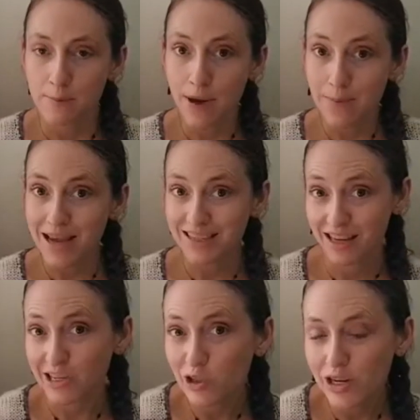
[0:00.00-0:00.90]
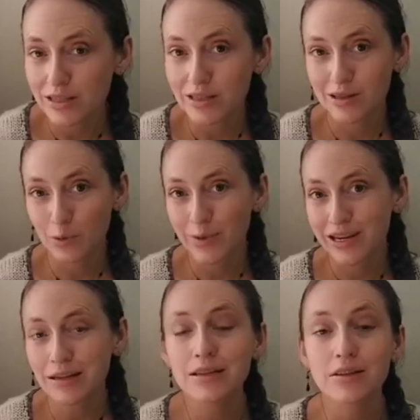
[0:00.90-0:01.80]
my best interests were
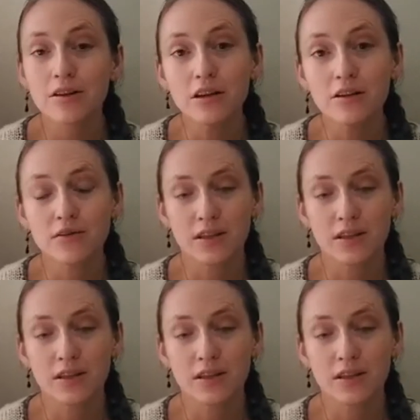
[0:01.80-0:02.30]
being served